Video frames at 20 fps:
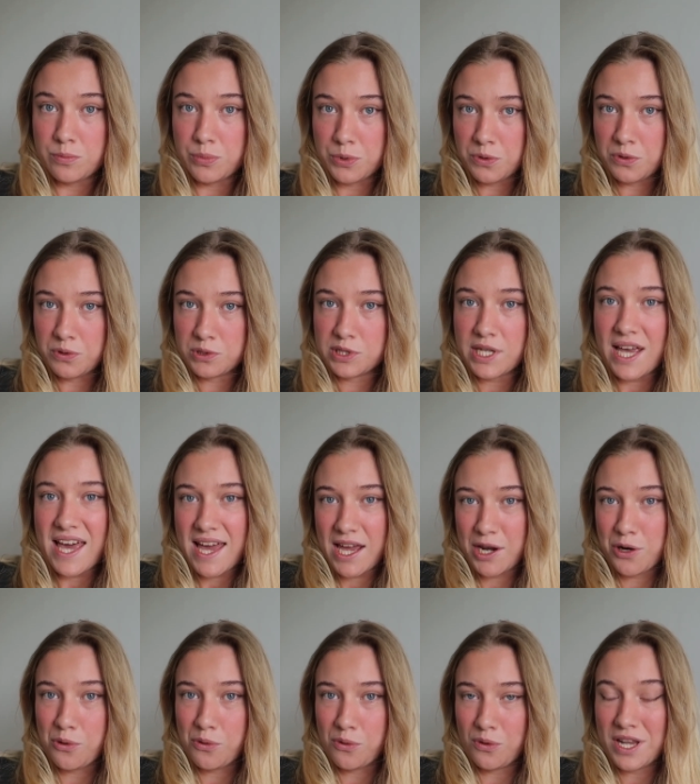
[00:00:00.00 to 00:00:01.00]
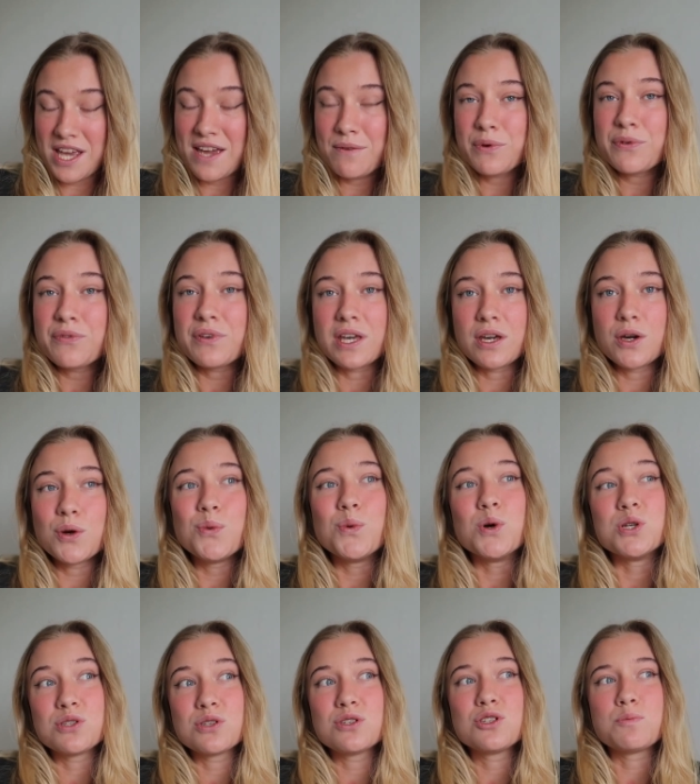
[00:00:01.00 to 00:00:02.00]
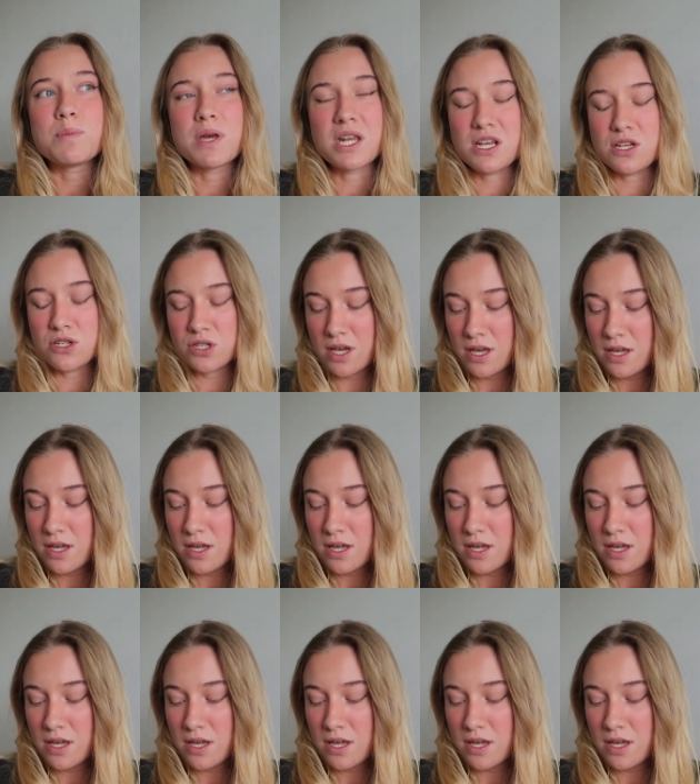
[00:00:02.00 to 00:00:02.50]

books at all. Everything was Spanish.